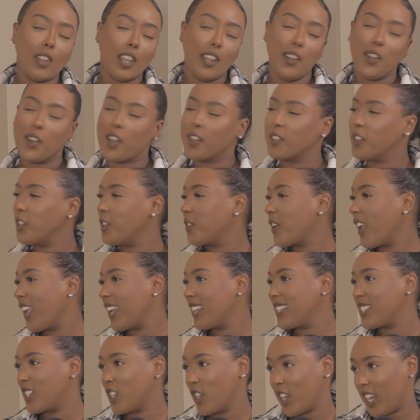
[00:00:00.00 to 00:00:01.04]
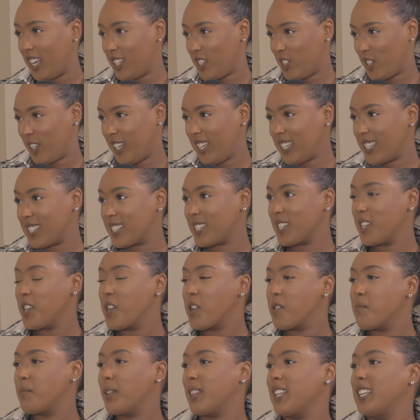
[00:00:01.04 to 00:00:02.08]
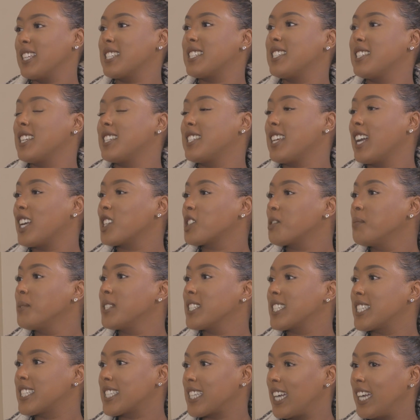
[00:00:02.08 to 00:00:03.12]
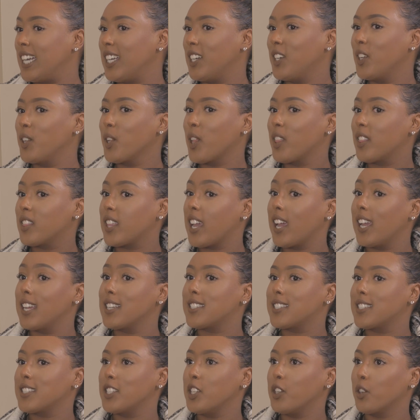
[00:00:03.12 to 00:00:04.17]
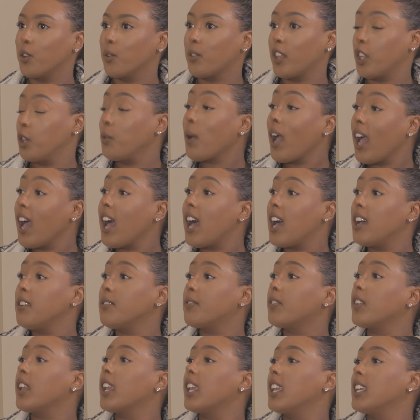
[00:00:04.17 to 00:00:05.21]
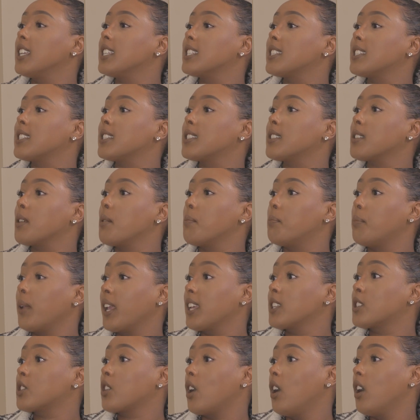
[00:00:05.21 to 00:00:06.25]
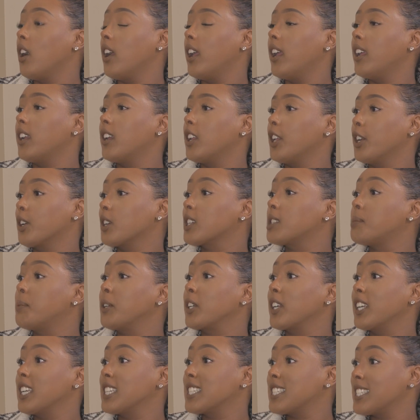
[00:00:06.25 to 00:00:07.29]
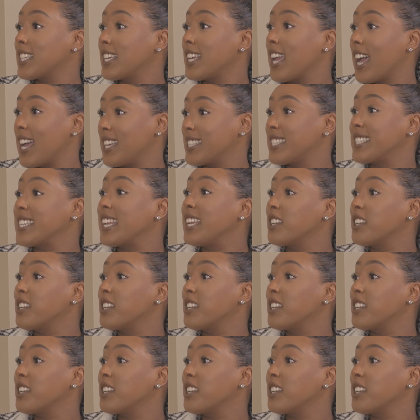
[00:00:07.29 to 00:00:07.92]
Not that you can't change it, but the attachment style that you have is based on your experience as an